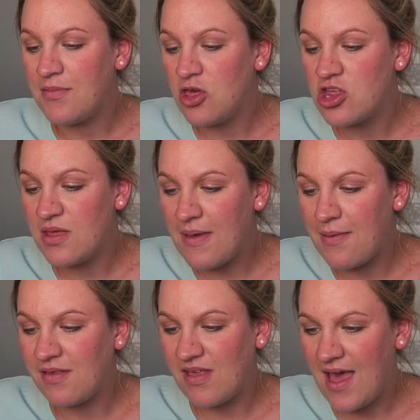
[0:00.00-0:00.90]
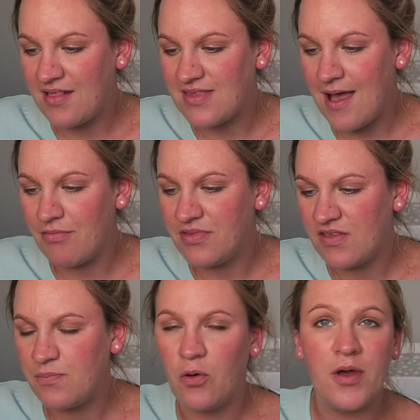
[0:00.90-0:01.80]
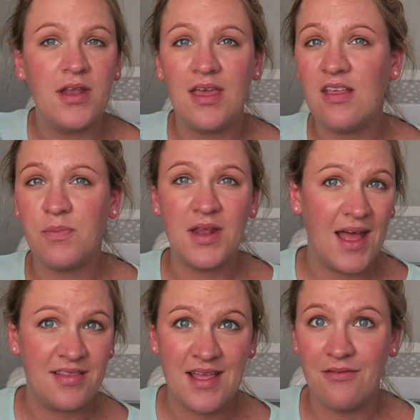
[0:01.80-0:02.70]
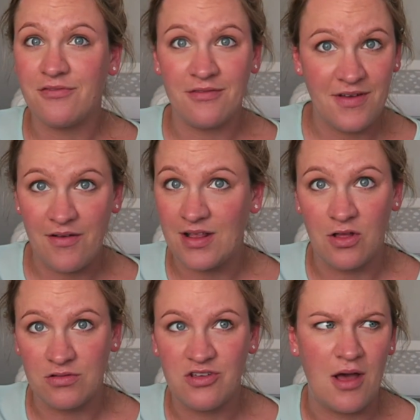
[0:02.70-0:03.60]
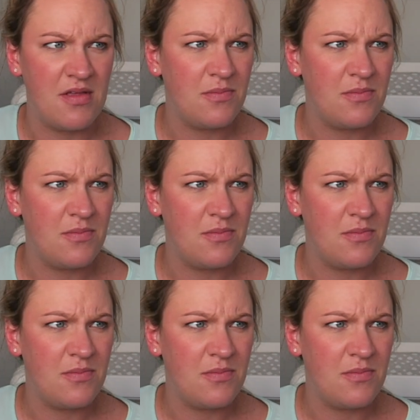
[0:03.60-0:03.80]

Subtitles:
Usually babies are head down this point. He's been head down for a very long time.